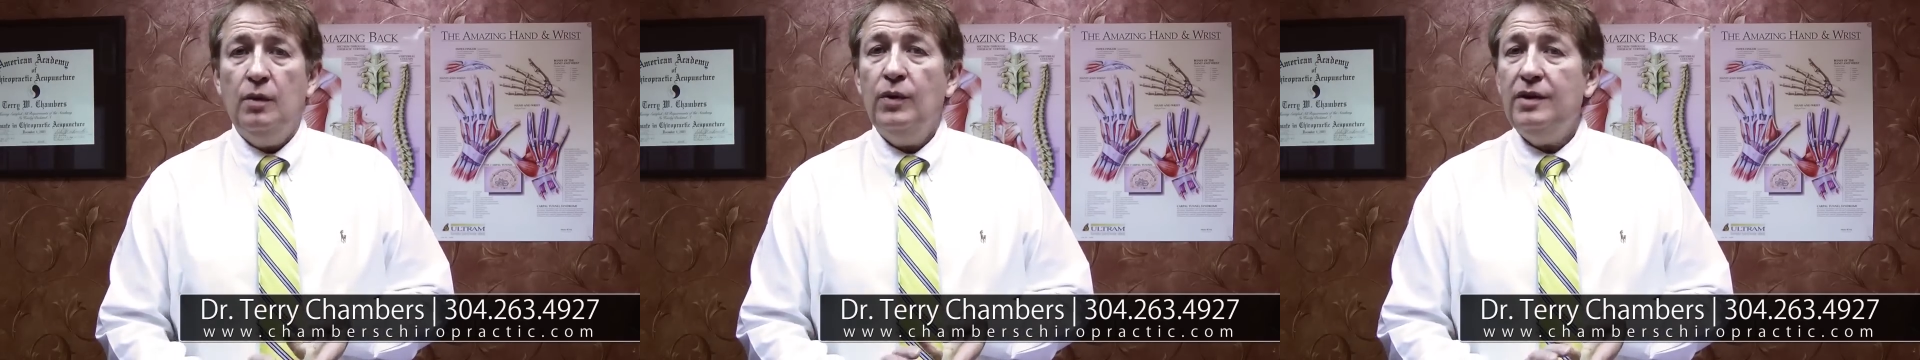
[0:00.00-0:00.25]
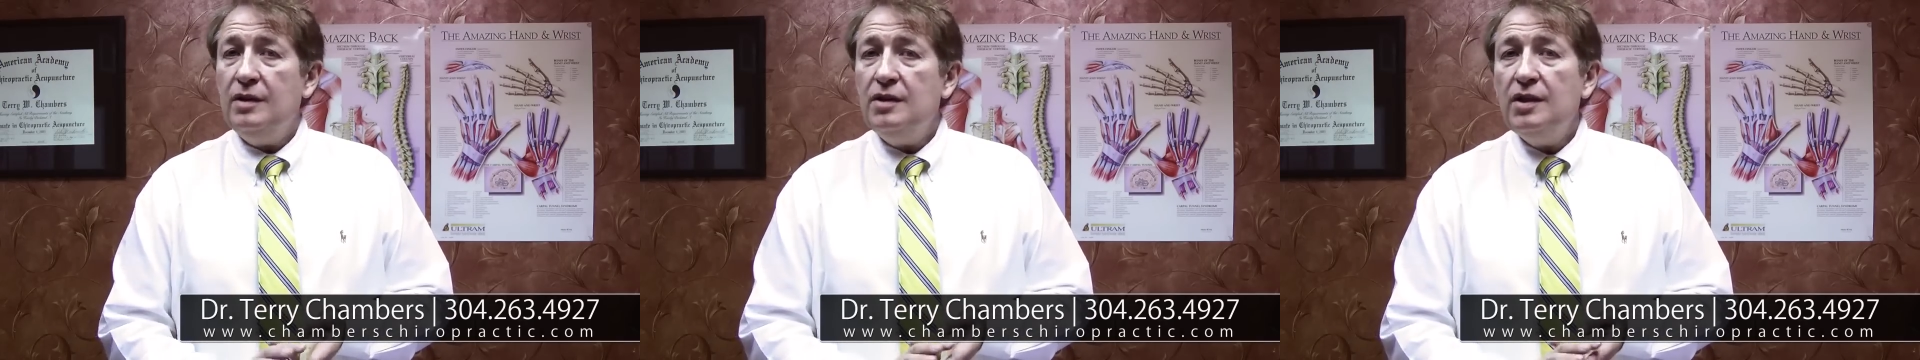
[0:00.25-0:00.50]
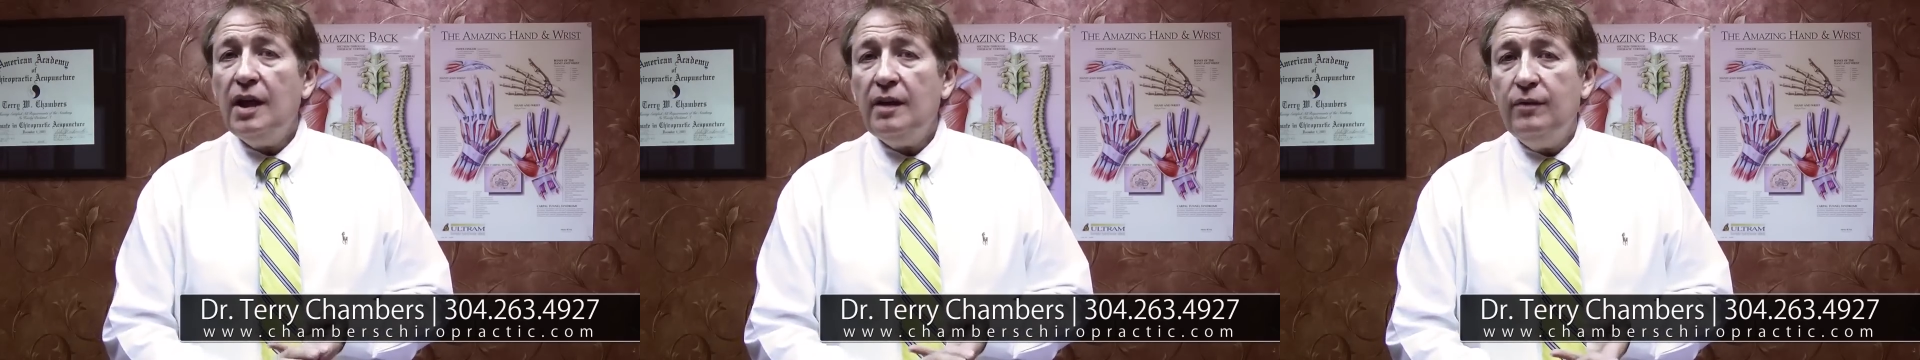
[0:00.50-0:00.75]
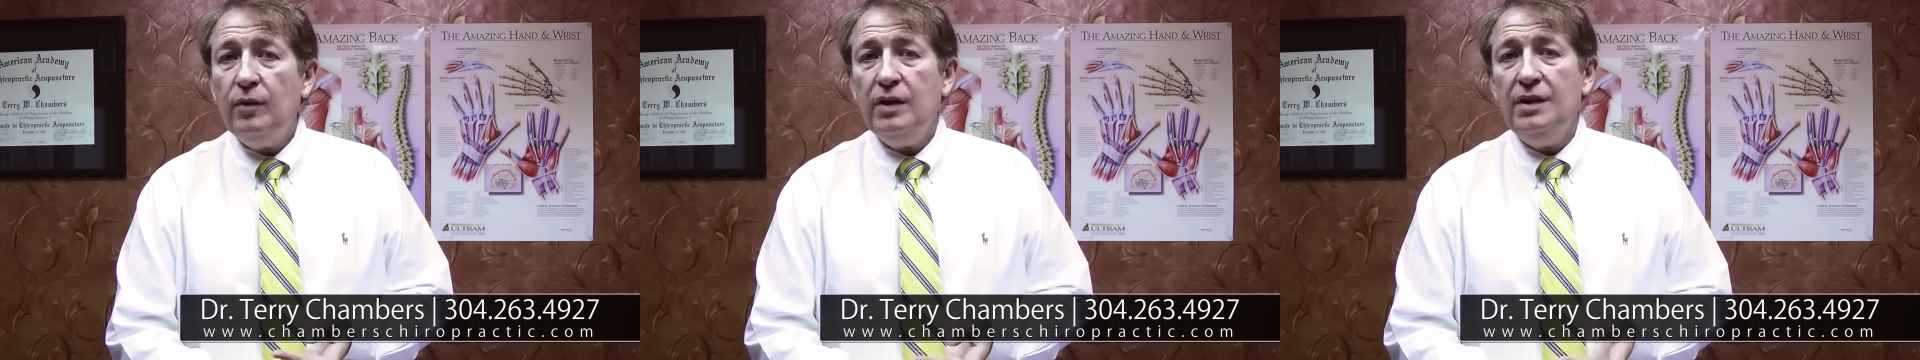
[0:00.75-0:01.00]
what to
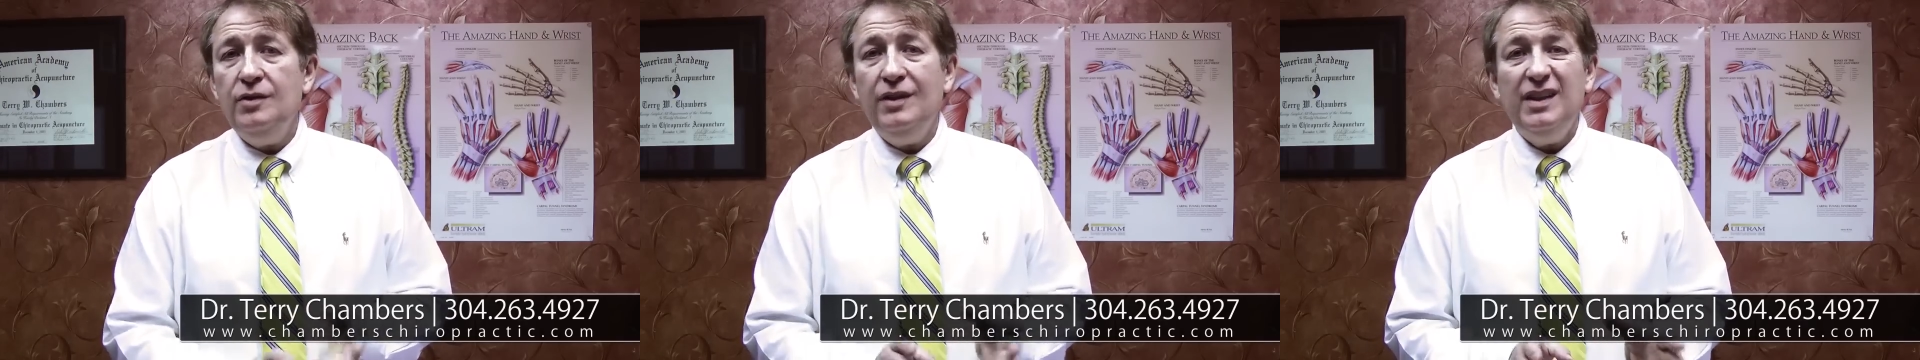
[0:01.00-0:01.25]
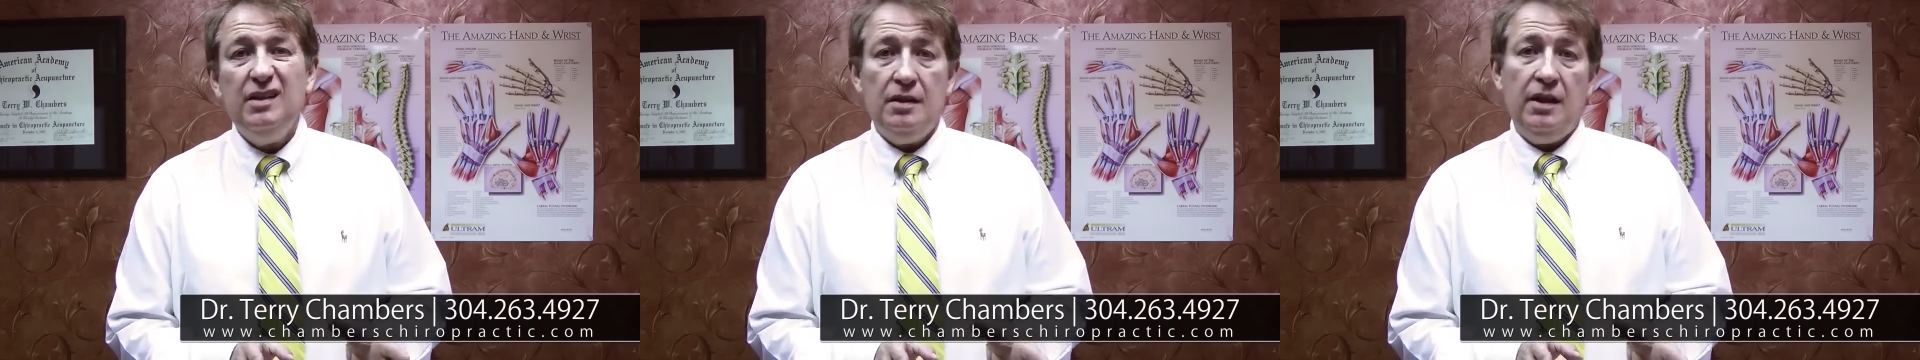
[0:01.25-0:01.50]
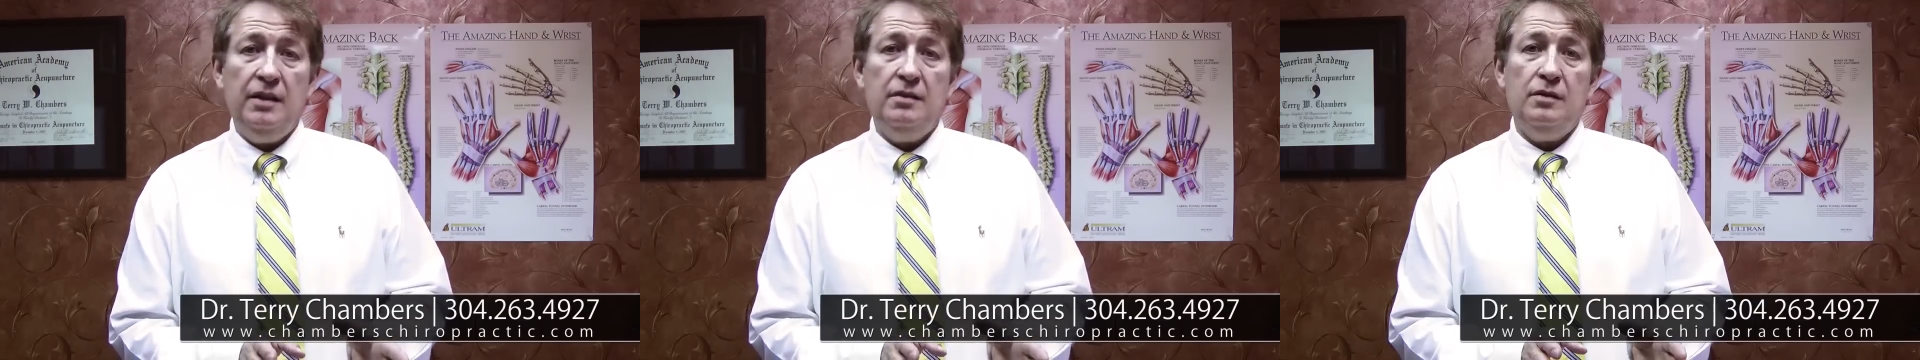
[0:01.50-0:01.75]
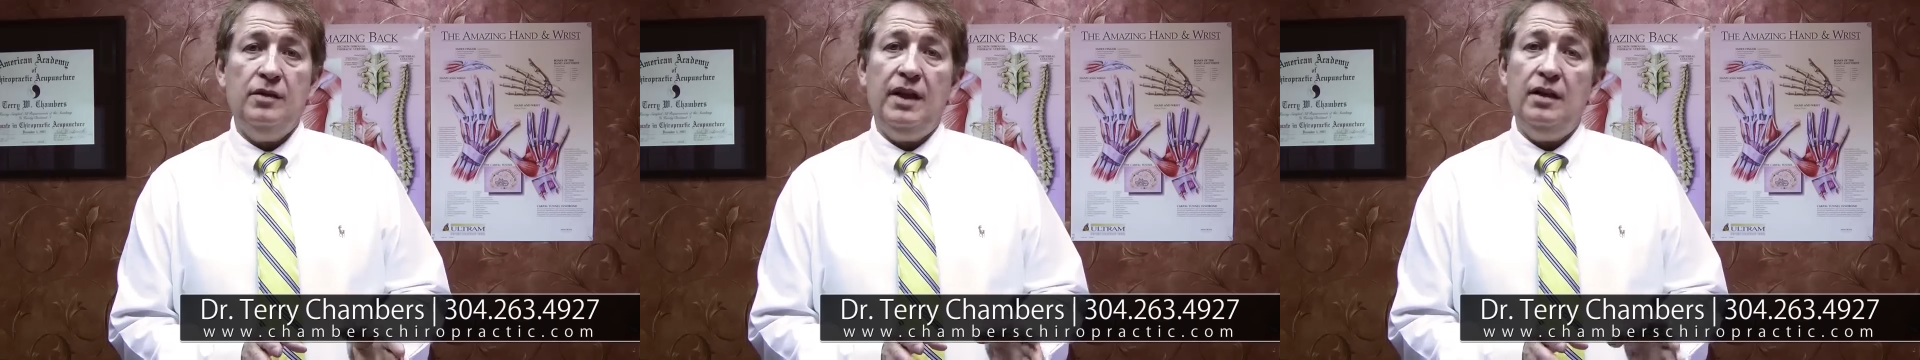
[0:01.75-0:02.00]
check for, gives you
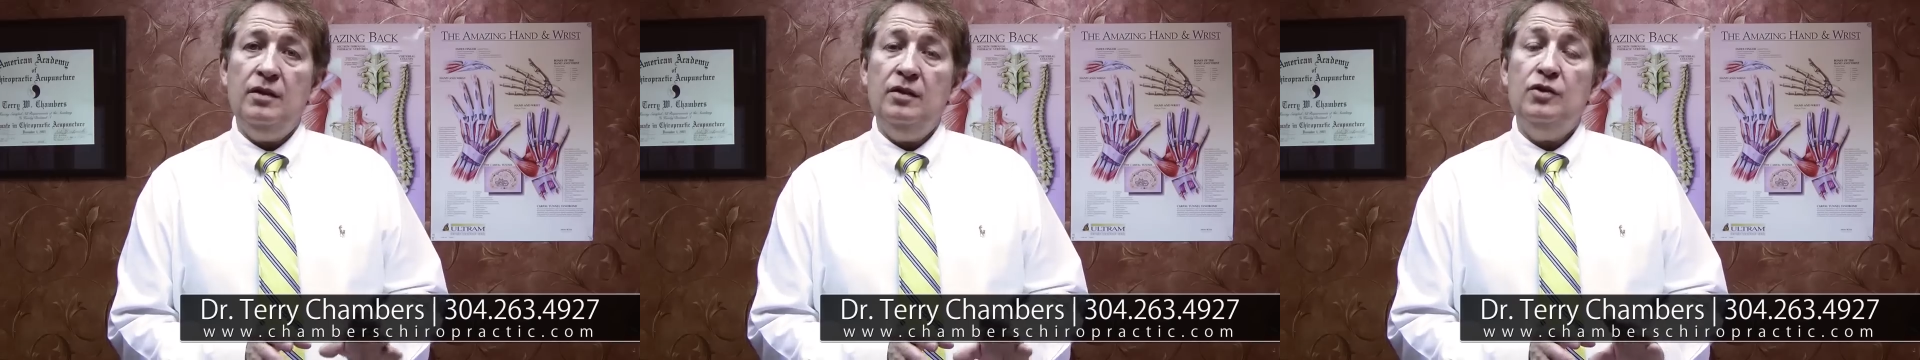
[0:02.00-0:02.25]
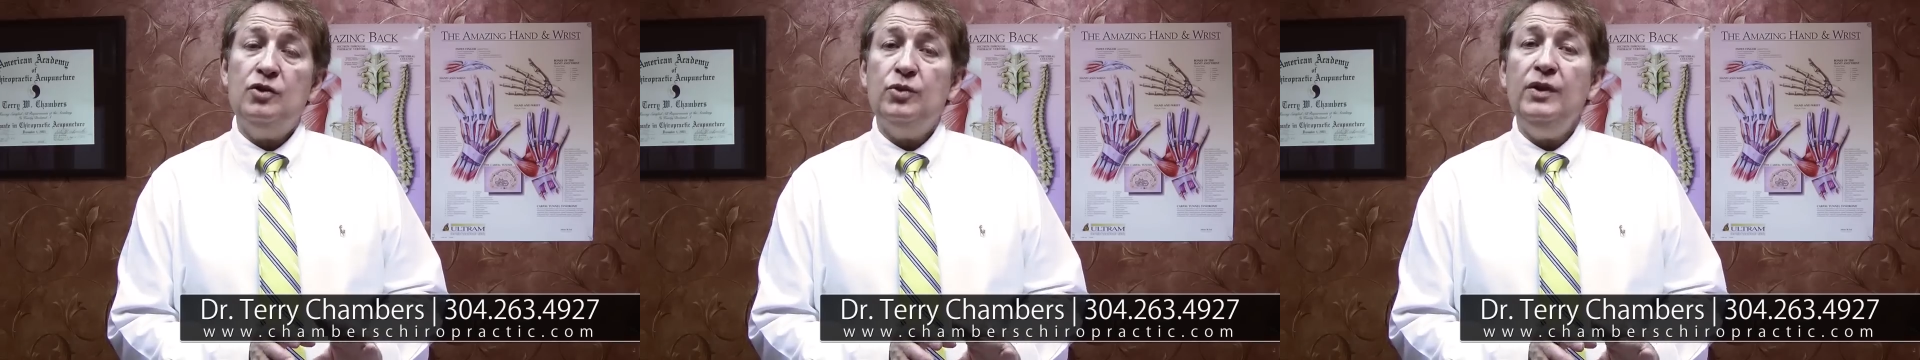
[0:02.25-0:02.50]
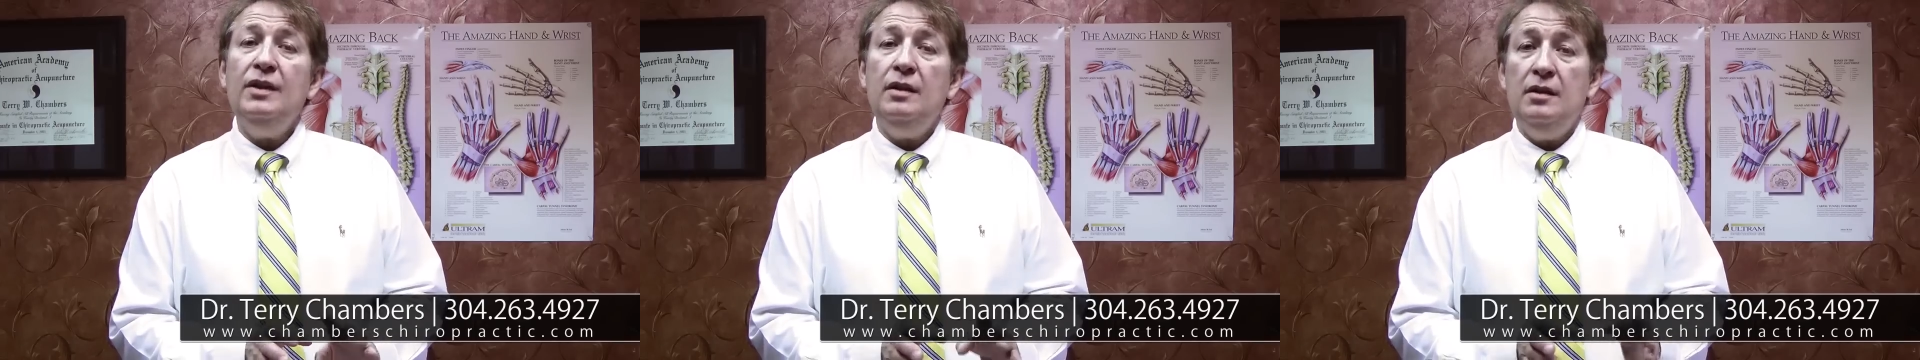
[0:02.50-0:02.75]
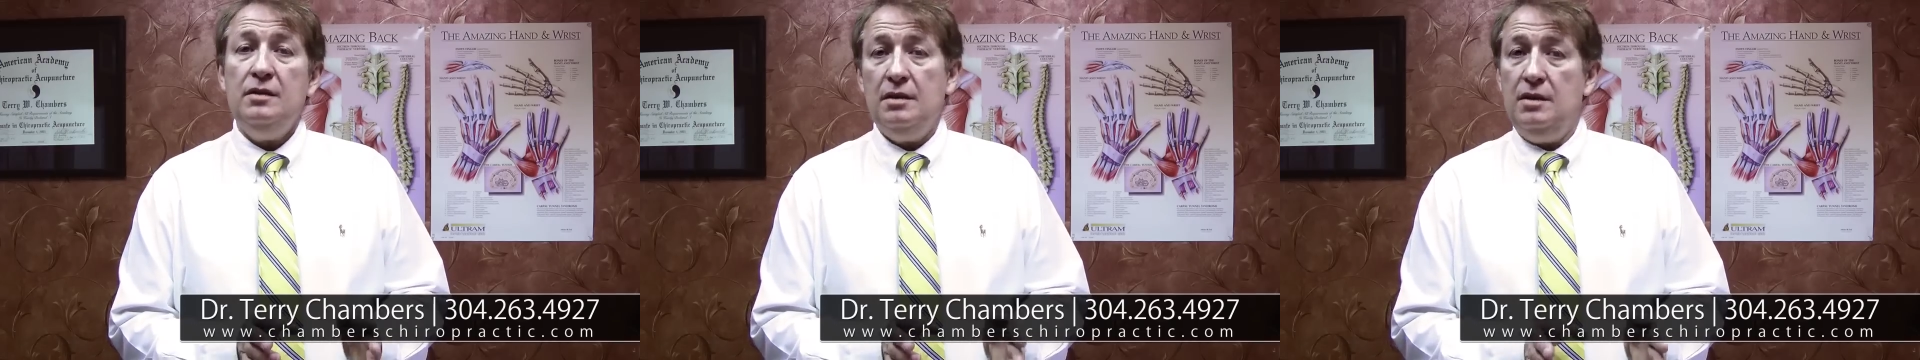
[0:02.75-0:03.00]
insights on how to treat
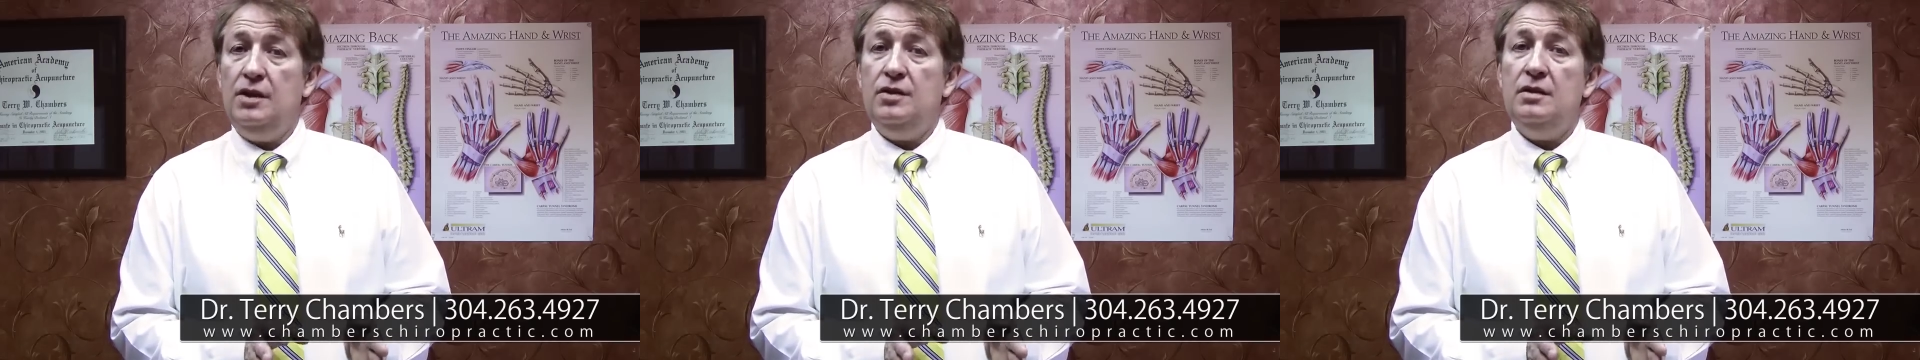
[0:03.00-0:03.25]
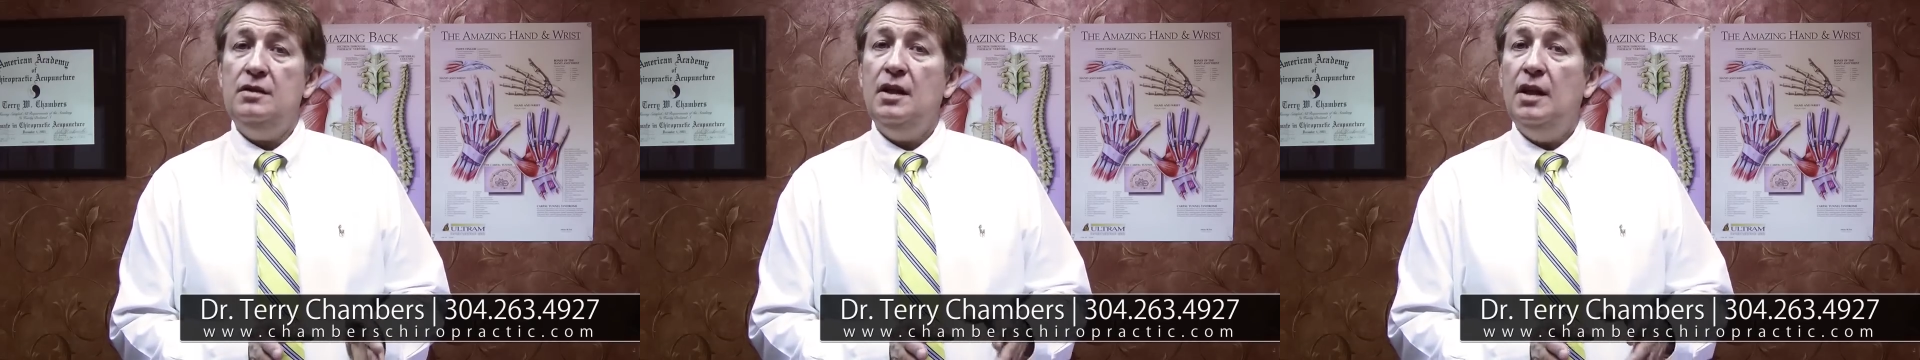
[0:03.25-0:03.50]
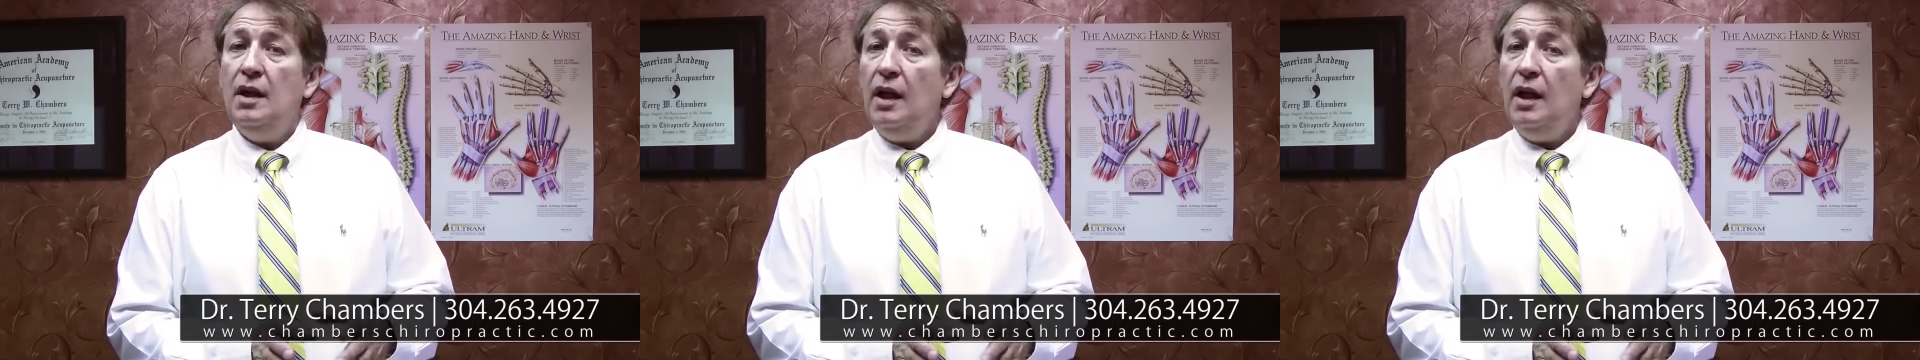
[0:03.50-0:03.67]
these conditions